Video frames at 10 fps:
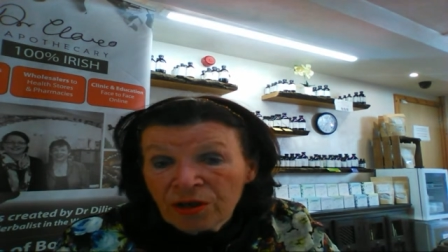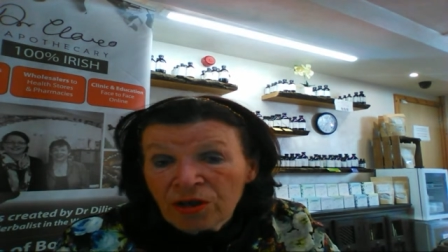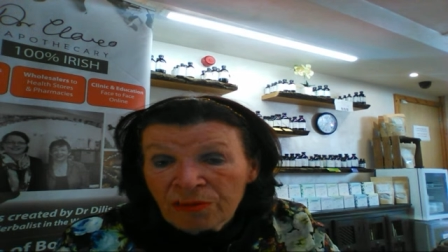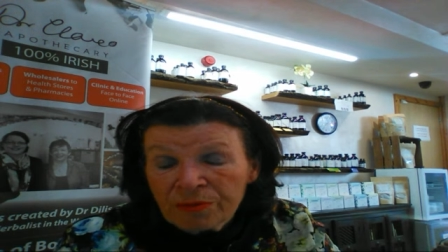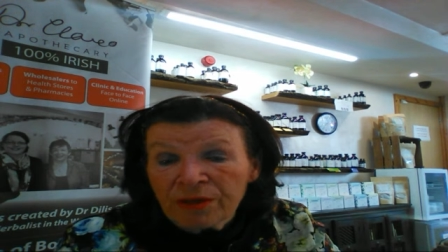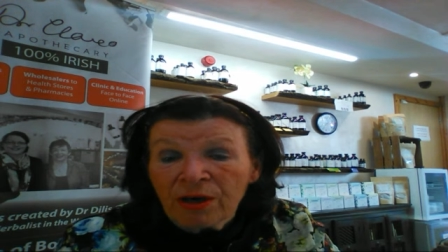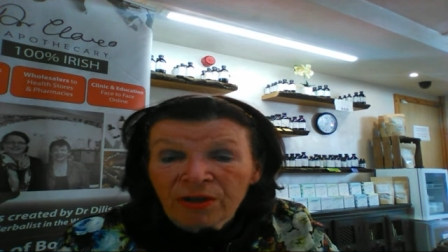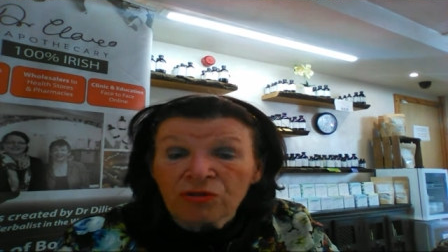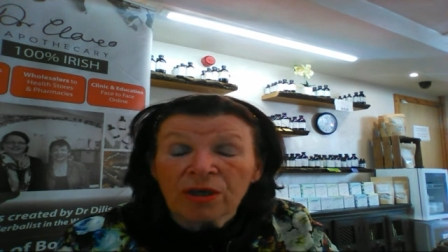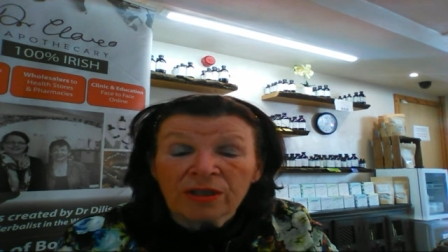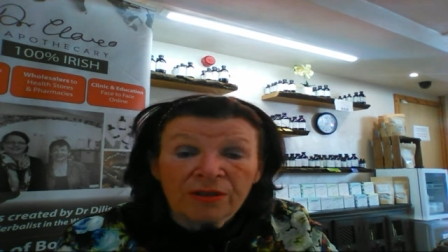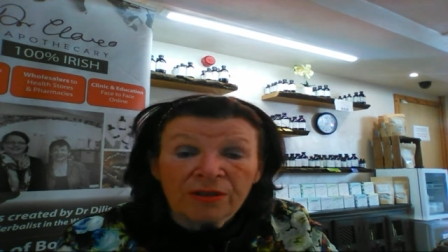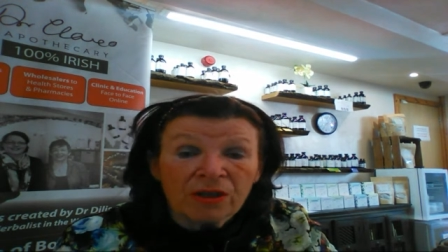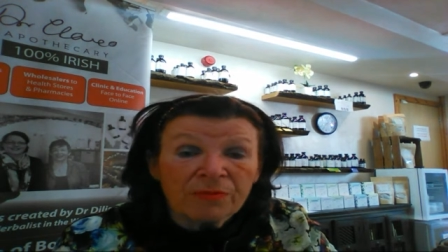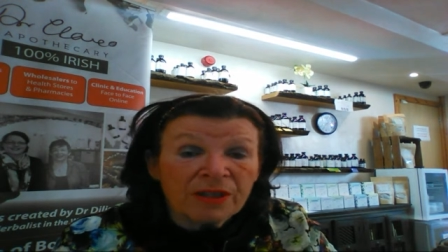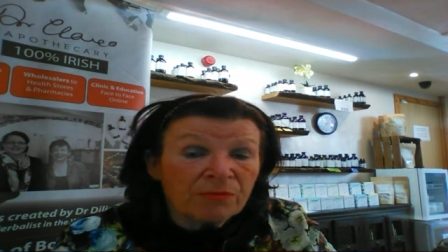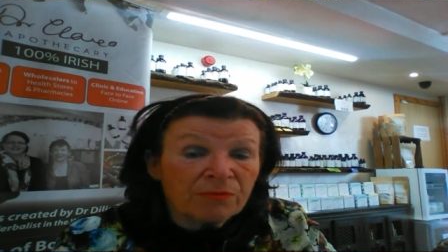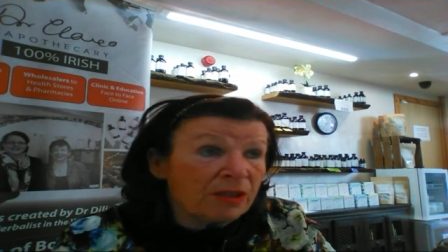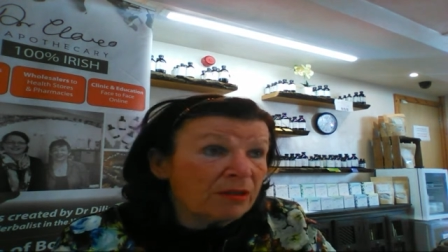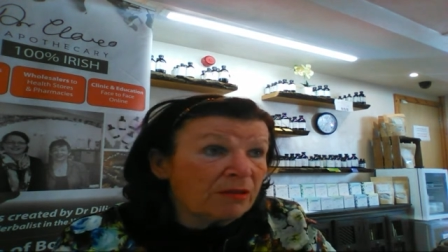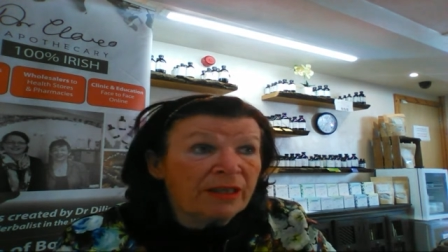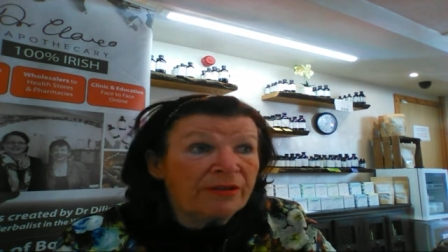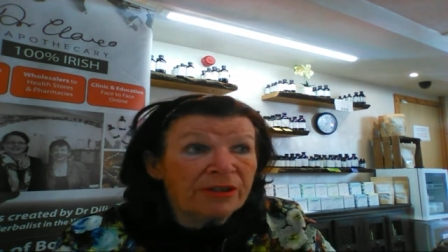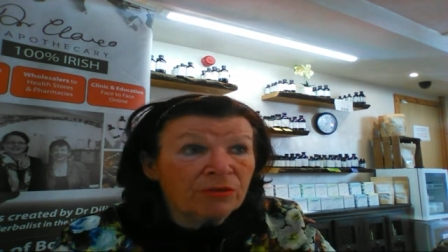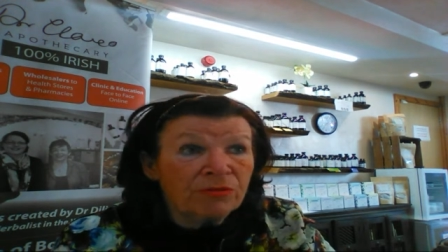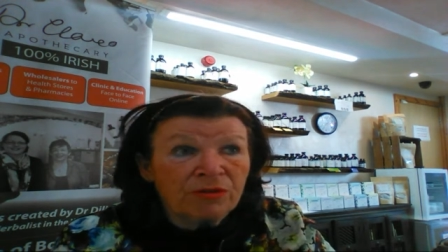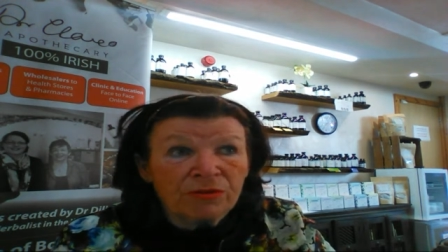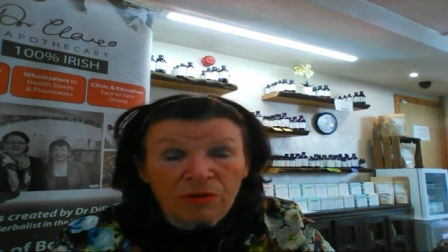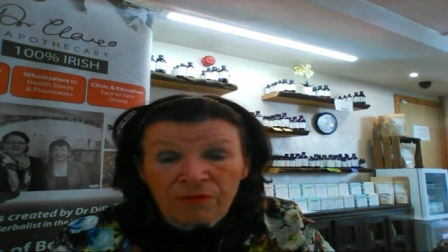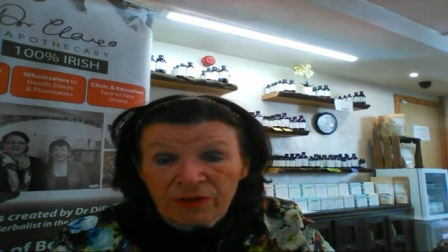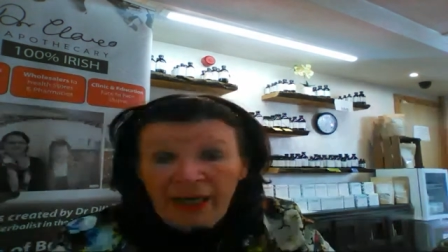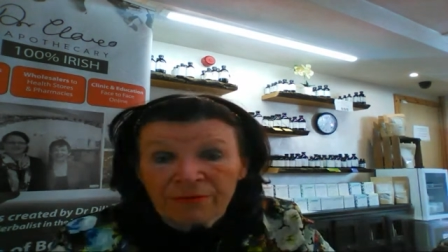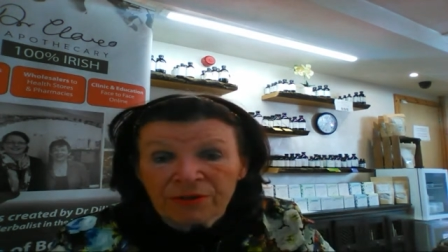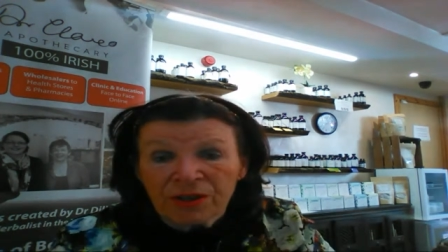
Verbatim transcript: There are stronger herbs that we clearly don't use over the counter,